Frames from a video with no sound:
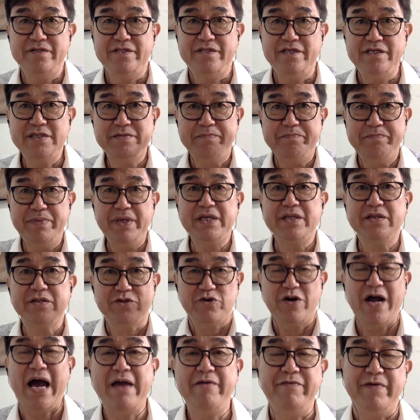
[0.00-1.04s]
this
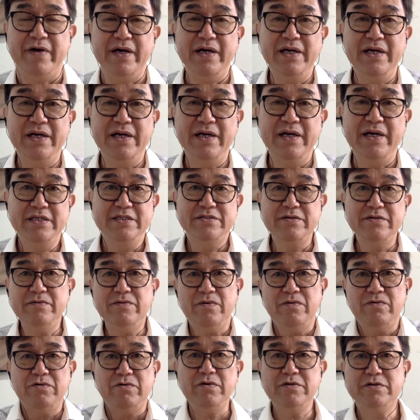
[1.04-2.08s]
big driver.
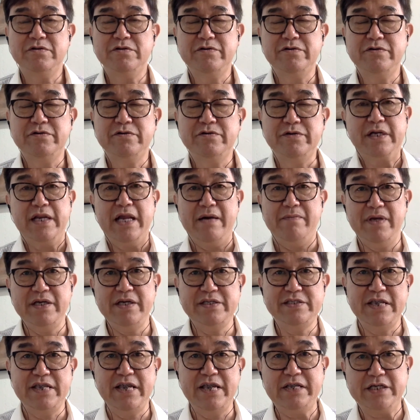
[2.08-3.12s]
So Rotary Club
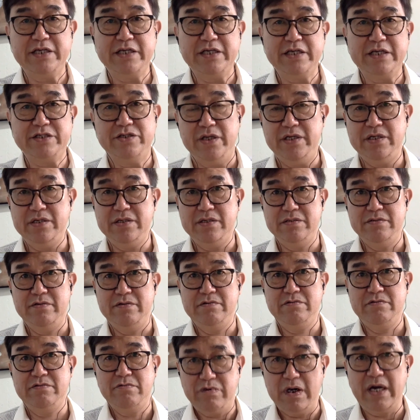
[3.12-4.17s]
is actually
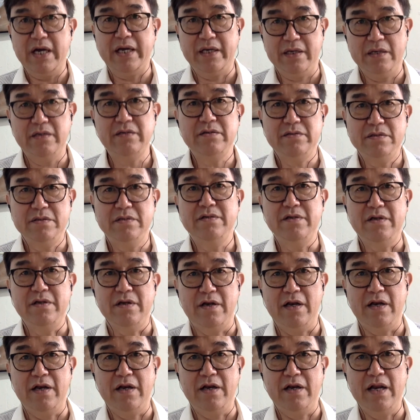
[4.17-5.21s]
quite
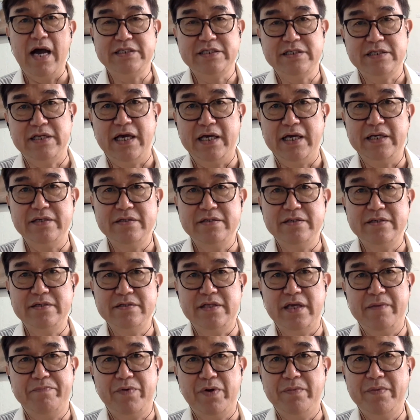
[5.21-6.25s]
large. Like
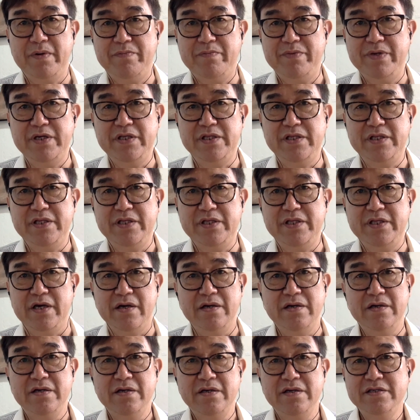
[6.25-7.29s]
they're probably the
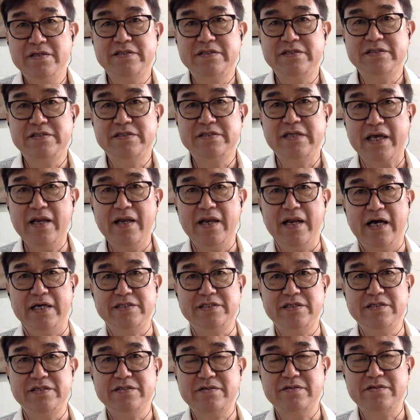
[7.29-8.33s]
second
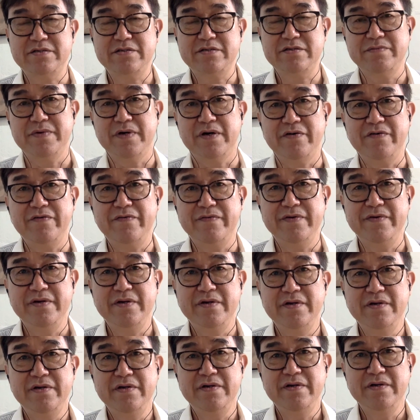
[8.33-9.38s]
largest group of
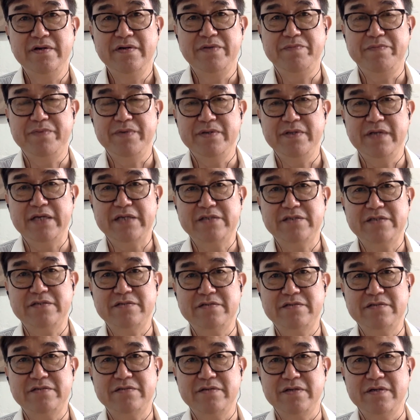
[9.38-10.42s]
people next
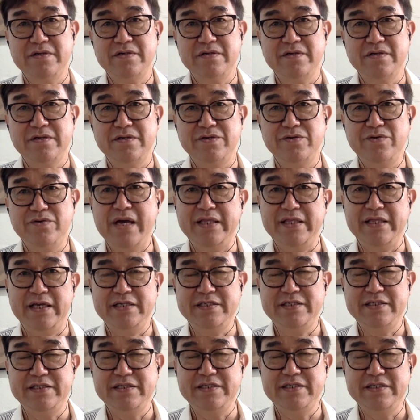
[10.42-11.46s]
to the UN
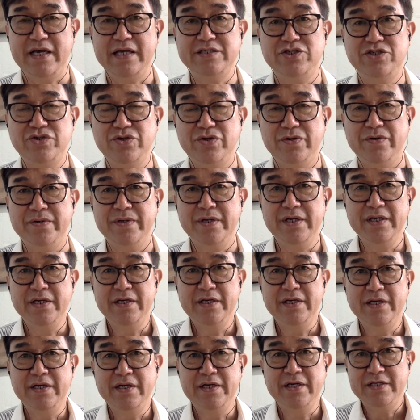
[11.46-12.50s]
as an NGO.
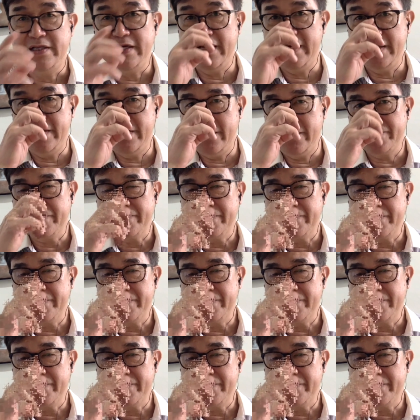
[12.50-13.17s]
Then